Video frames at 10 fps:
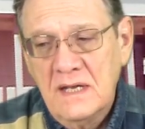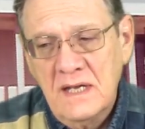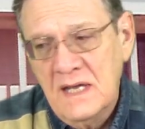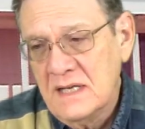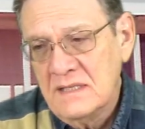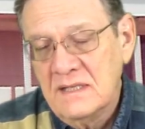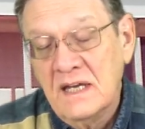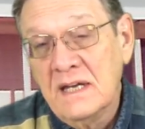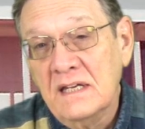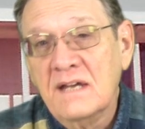And
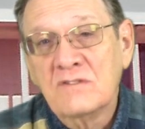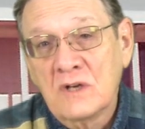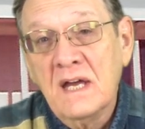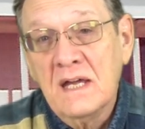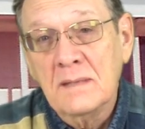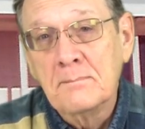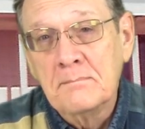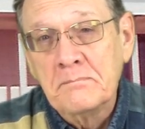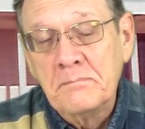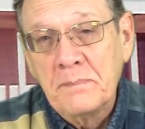it never came.
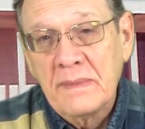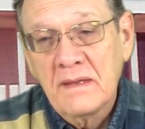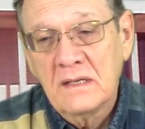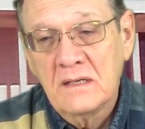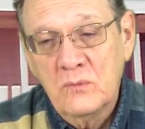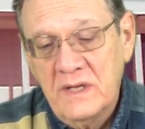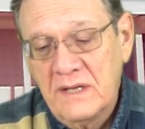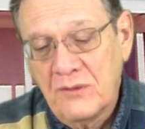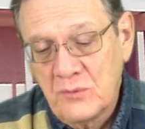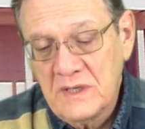We
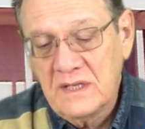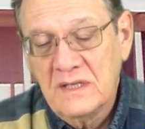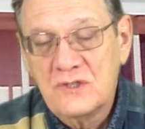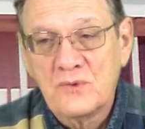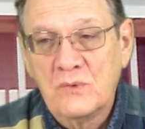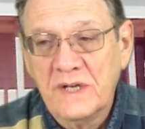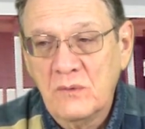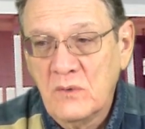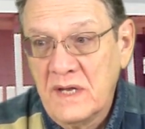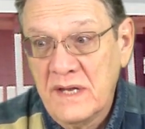had 3 kids right
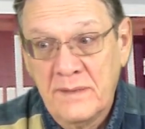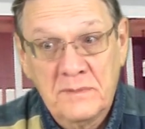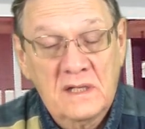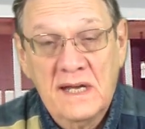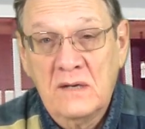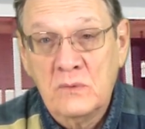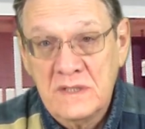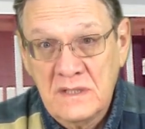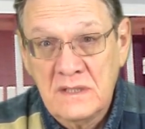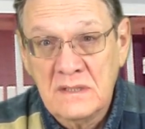away, and I'm glad we
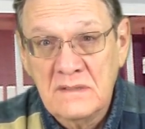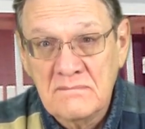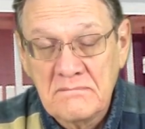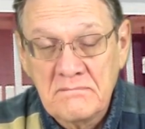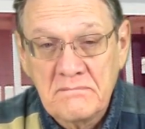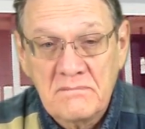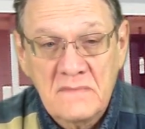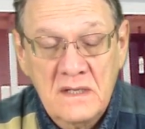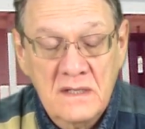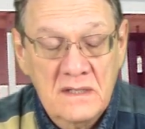did,
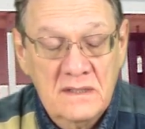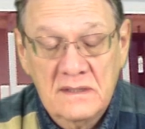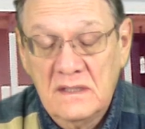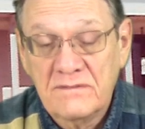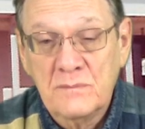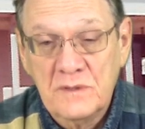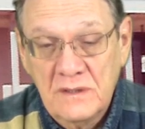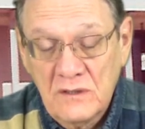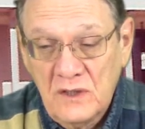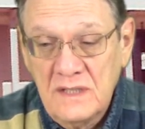and I love them
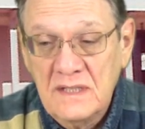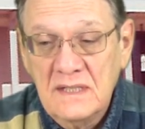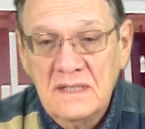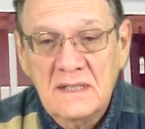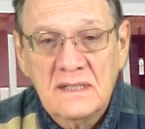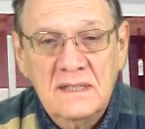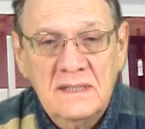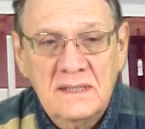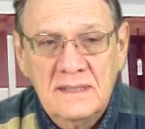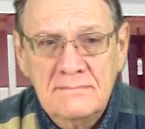dearly.
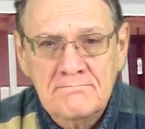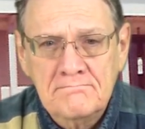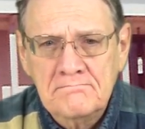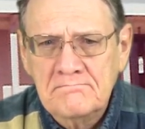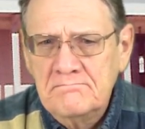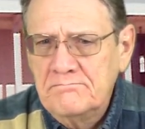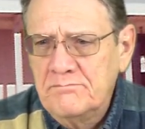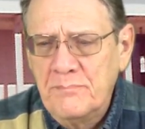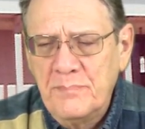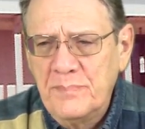
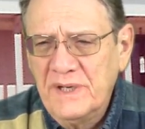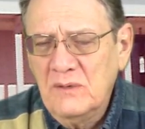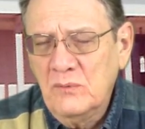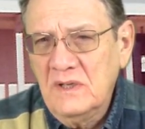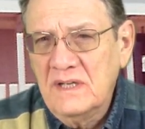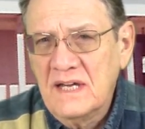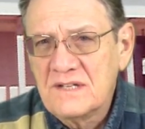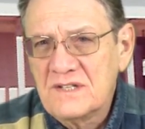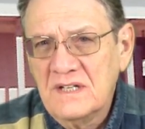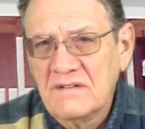But it really
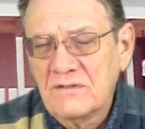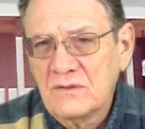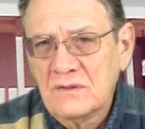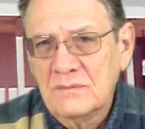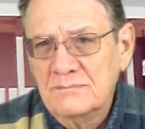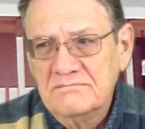hasn't ever